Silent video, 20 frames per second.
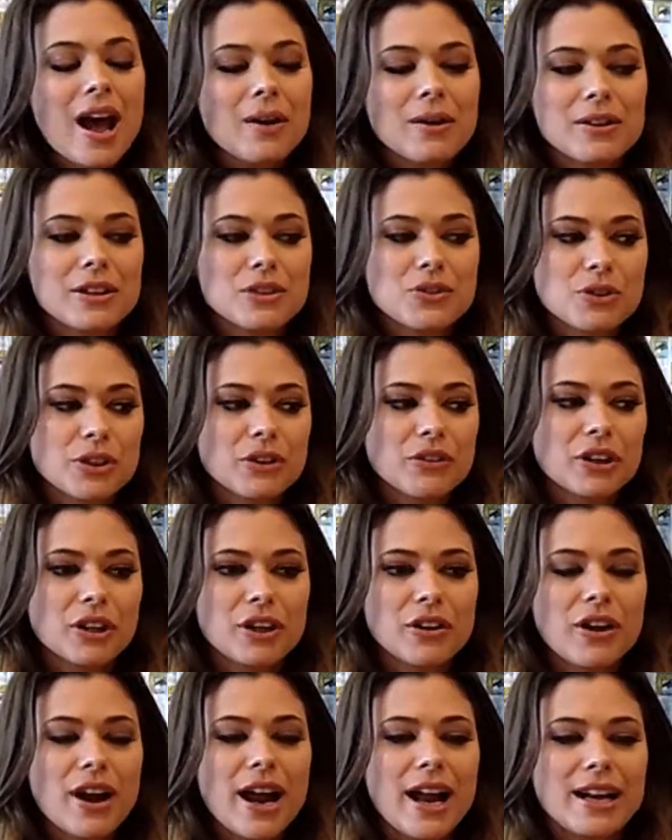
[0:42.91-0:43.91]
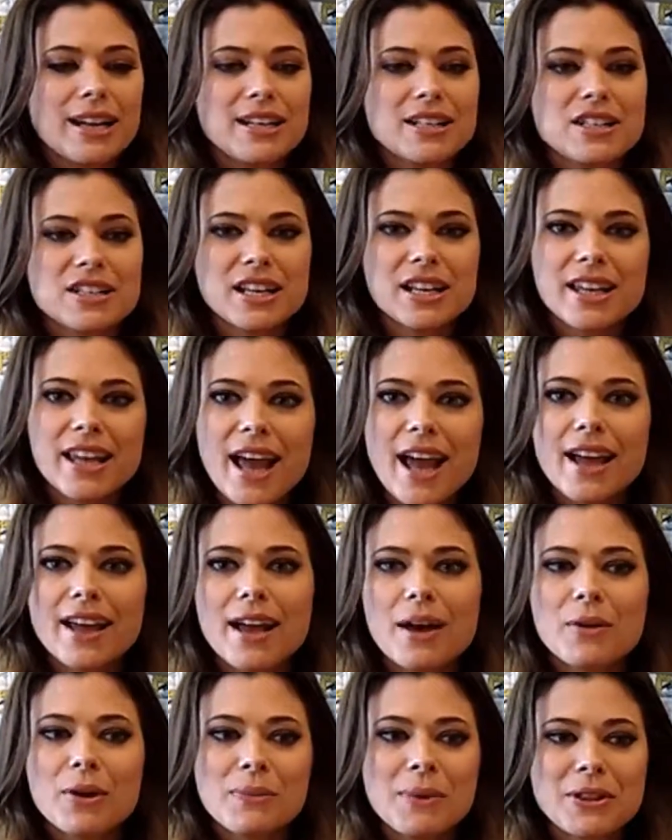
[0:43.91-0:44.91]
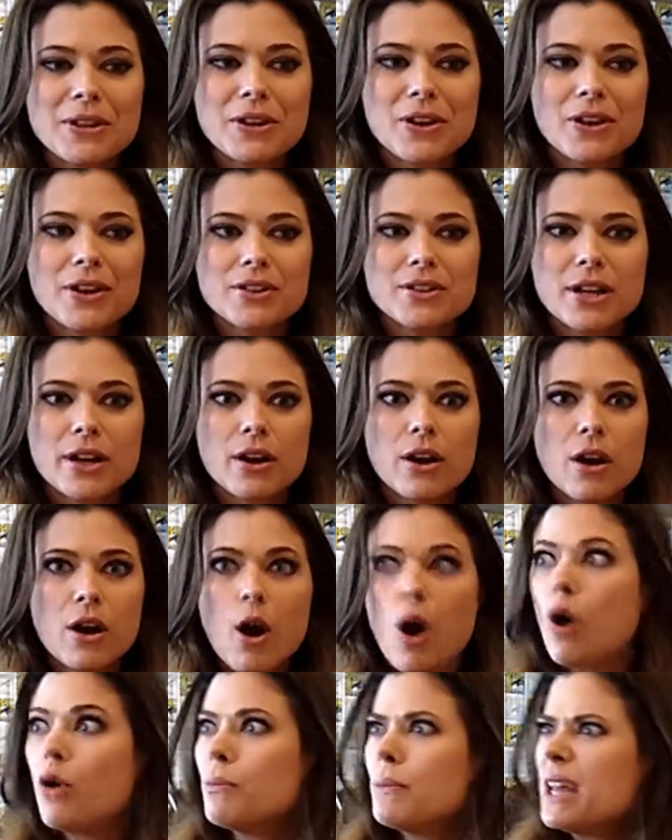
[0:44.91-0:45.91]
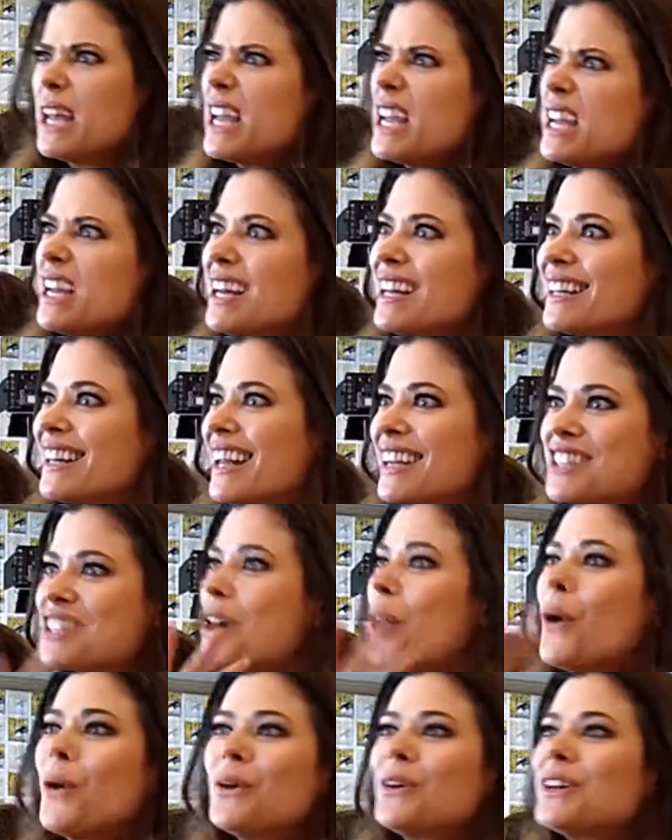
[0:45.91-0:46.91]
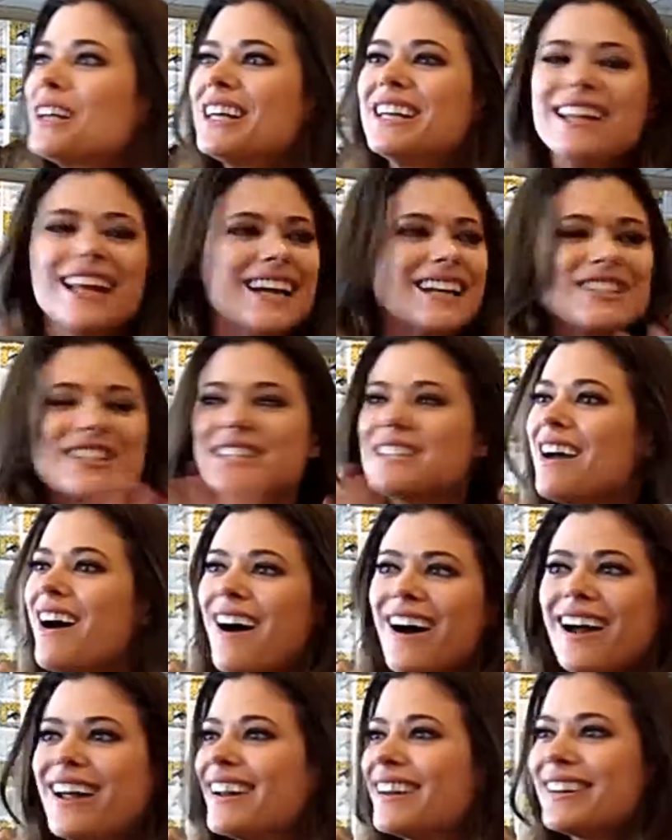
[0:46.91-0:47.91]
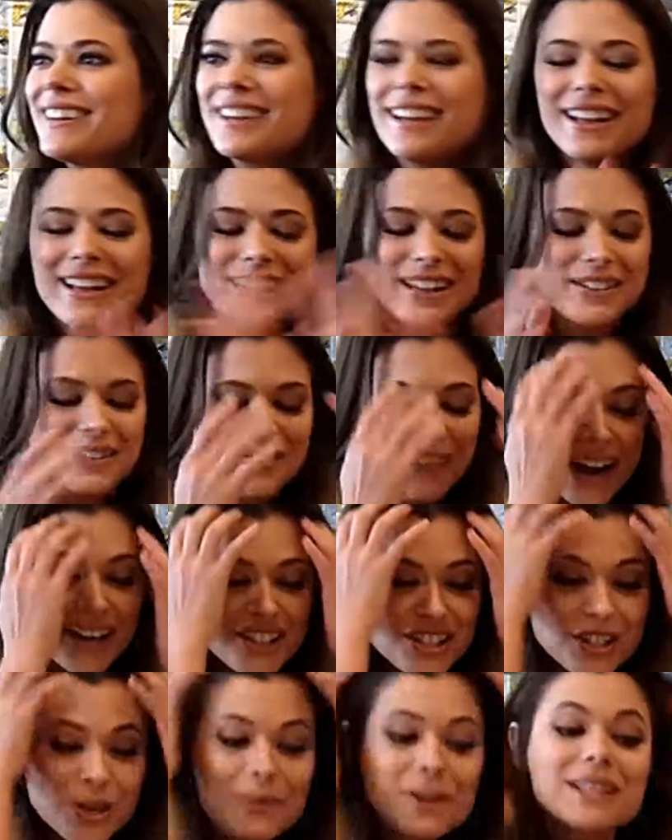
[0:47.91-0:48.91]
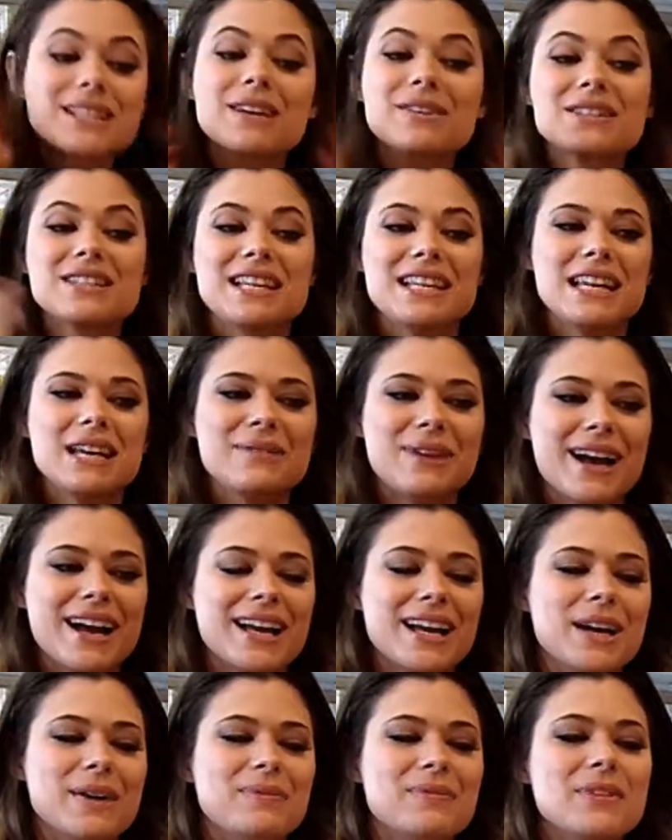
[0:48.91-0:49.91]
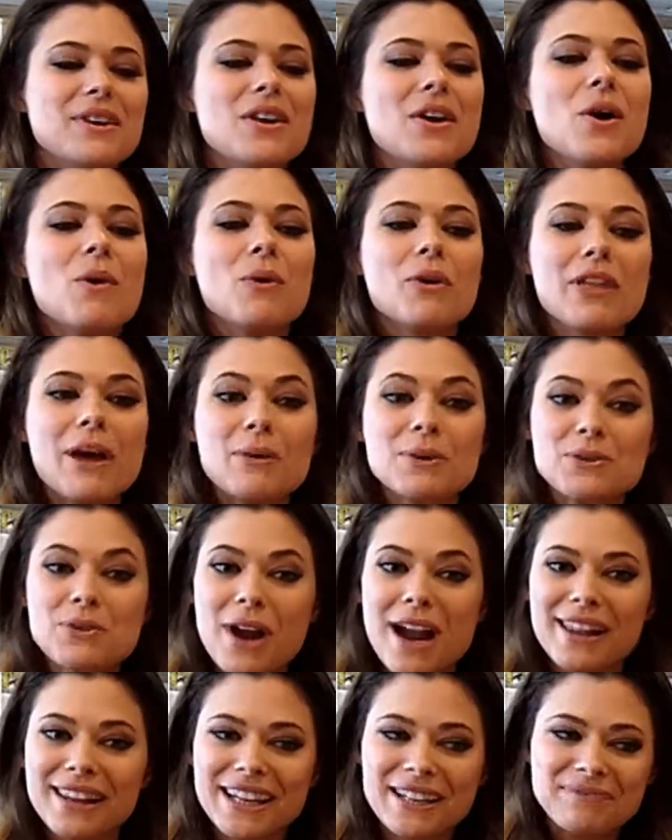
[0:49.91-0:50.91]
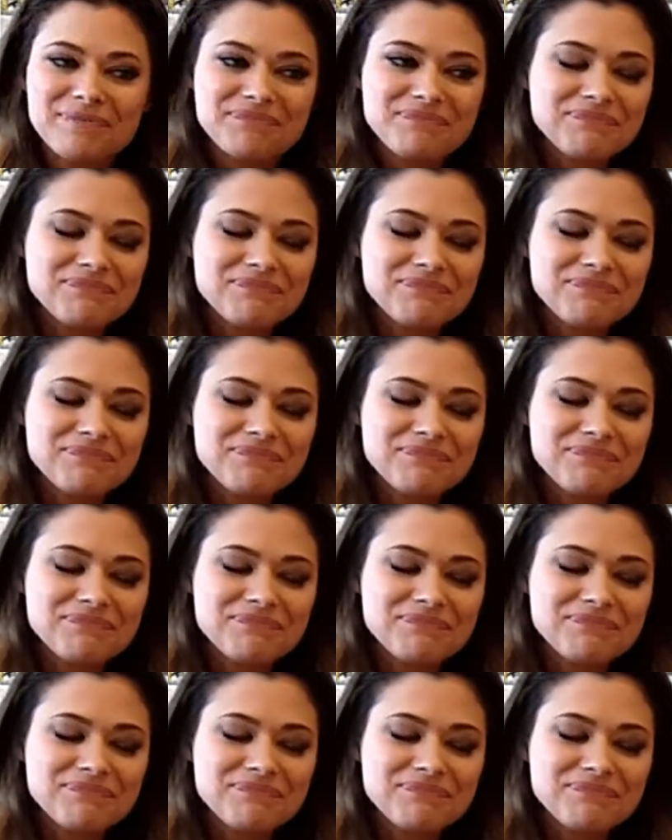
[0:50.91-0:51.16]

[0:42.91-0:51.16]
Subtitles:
Like, it's really, really great. And she's like, yeah, what about the girl? I was like, oh, me? Like, totally, like, not thinking, registered because I was thinking about him. Well, that was Riley.